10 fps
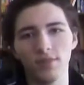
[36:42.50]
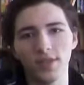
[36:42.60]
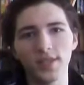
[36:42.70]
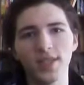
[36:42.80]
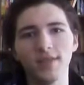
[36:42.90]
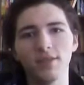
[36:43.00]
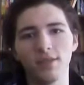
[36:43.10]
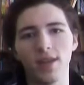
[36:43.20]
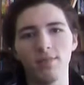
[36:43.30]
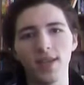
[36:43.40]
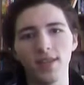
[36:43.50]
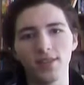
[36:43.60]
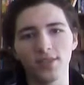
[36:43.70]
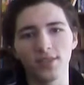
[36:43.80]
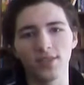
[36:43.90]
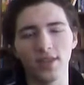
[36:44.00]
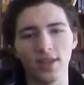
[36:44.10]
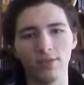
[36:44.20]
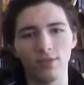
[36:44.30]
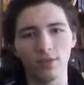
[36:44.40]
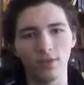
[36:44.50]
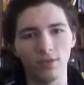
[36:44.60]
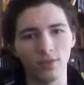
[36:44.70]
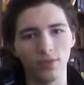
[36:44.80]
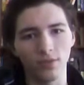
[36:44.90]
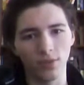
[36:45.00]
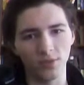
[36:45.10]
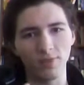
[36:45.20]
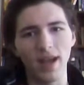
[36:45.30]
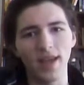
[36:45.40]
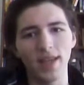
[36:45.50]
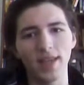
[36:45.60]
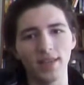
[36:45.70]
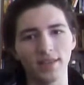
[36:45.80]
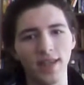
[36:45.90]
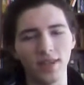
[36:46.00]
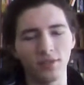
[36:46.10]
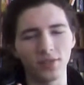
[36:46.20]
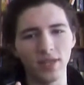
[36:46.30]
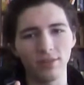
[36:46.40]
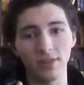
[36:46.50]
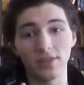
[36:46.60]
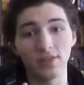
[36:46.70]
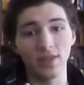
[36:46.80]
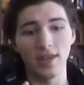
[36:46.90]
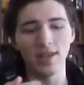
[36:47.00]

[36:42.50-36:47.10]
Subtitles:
deceive their enemies, or spy and gather secrets?